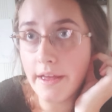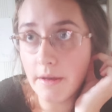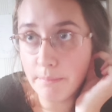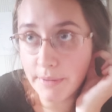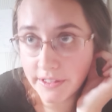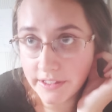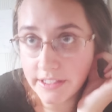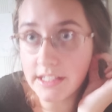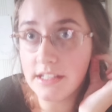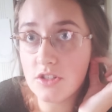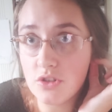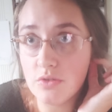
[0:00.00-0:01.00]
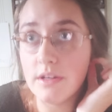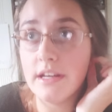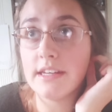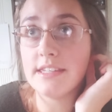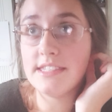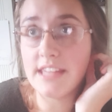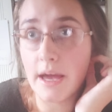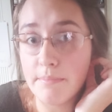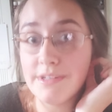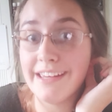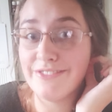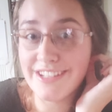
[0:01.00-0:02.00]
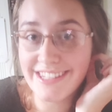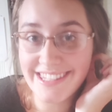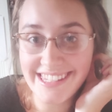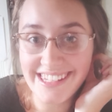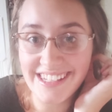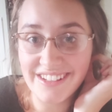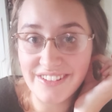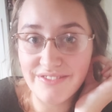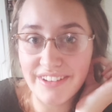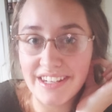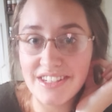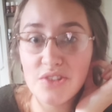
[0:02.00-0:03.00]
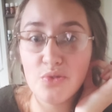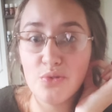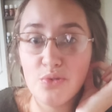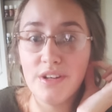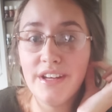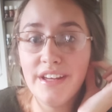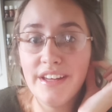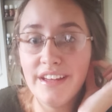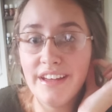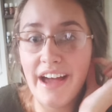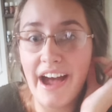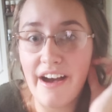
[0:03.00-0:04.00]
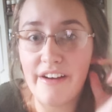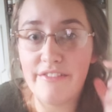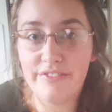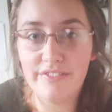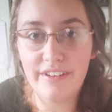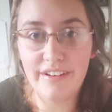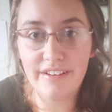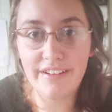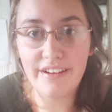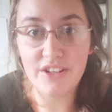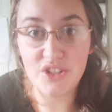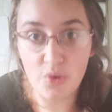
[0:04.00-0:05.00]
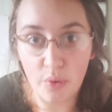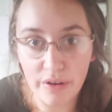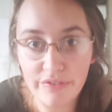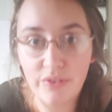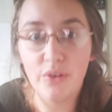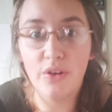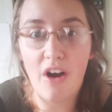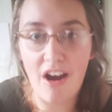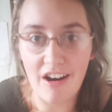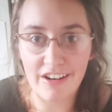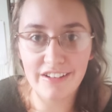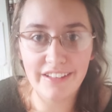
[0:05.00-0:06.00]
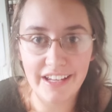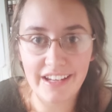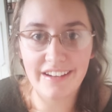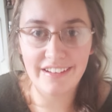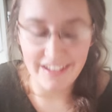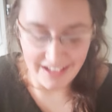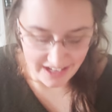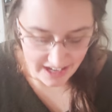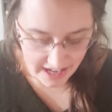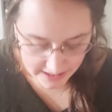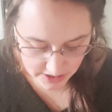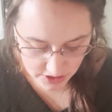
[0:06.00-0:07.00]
ability to accept and receive and to have a joyful heart. Like, and